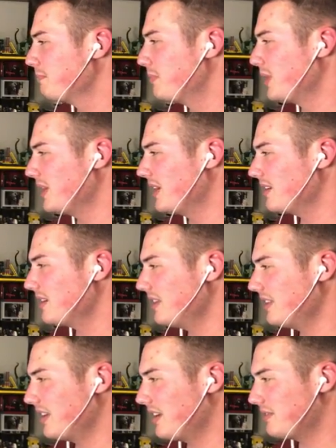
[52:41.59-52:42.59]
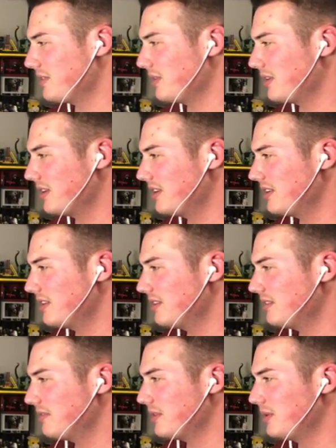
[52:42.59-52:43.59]
yeah, I think after looking at a
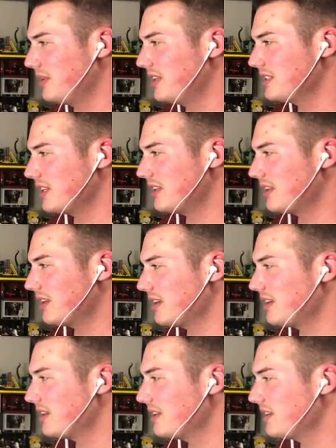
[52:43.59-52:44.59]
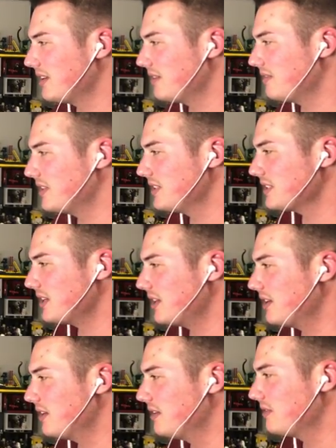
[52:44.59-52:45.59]
few of these, I think I have
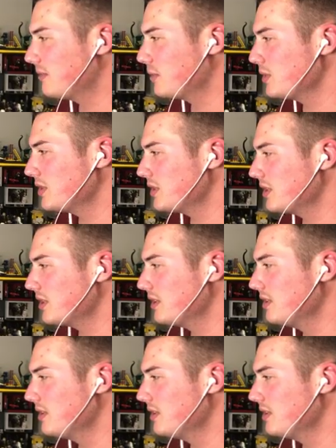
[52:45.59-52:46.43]
decided for sure.